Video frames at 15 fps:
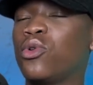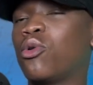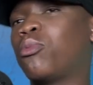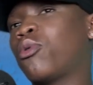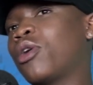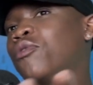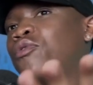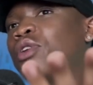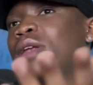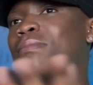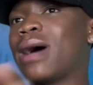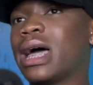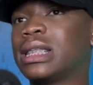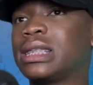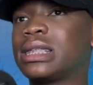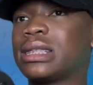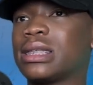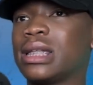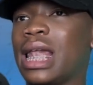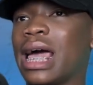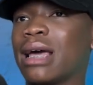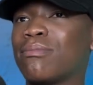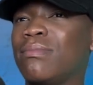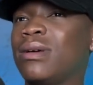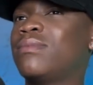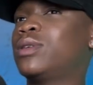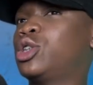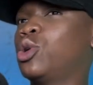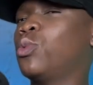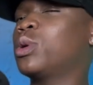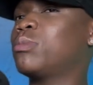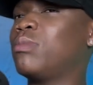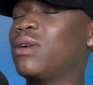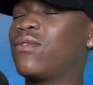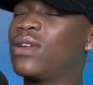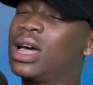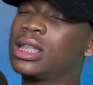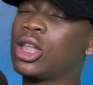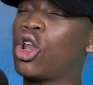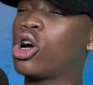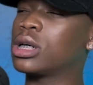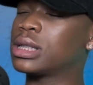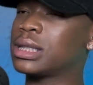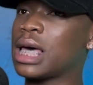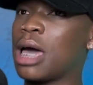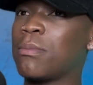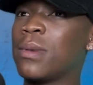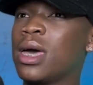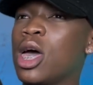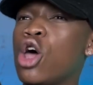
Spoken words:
boyfriend might like maybe chill with me for like the longest time,